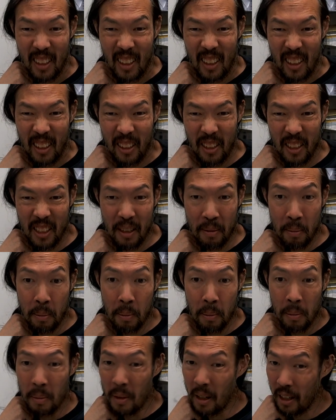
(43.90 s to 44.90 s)
There isn't
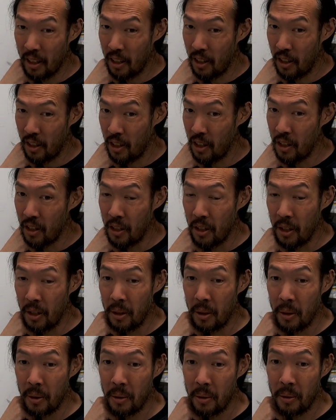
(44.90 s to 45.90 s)
much to
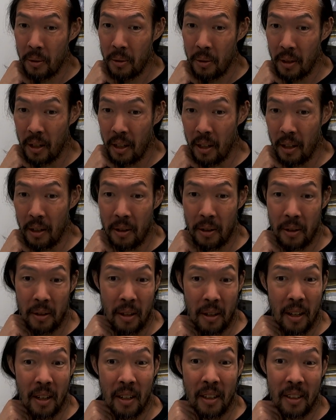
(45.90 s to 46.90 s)
do here,
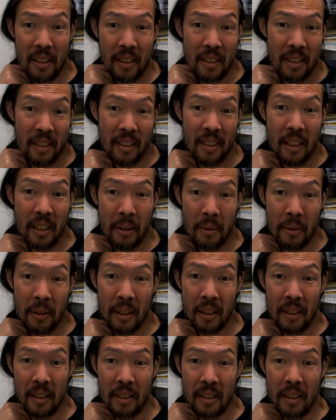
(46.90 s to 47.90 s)
honestly.
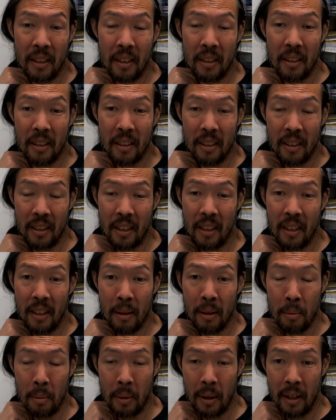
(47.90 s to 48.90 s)
Everything is done
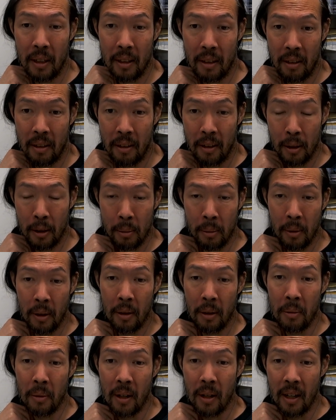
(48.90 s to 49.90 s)
online, but
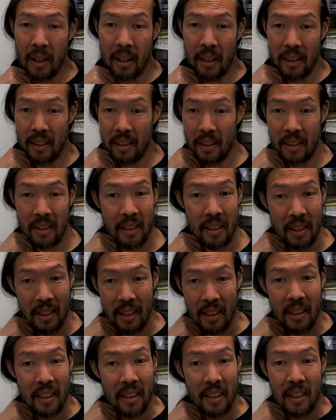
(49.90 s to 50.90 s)
hardware wise,
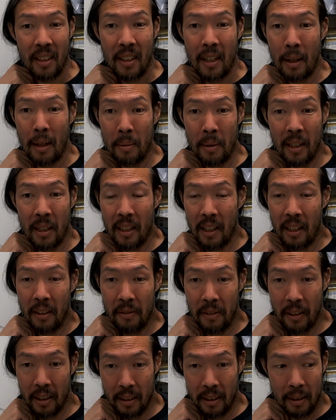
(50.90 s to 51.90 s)
I mean, I
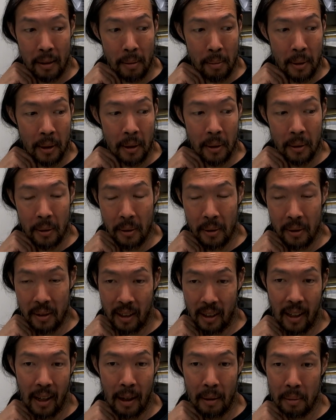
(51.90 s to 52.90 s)
fix computers,
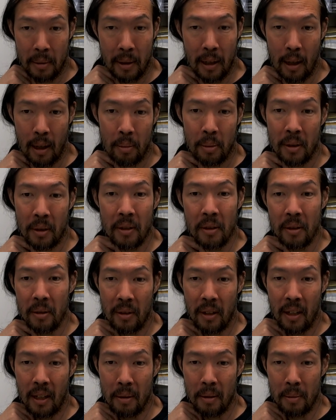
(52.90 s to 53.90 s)
laptops, you
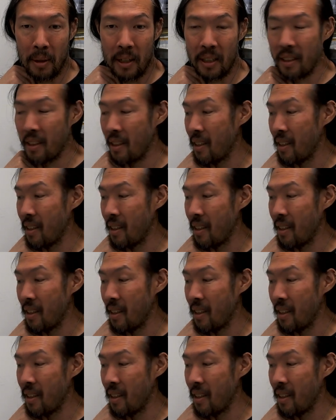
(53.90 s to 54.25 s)
name it.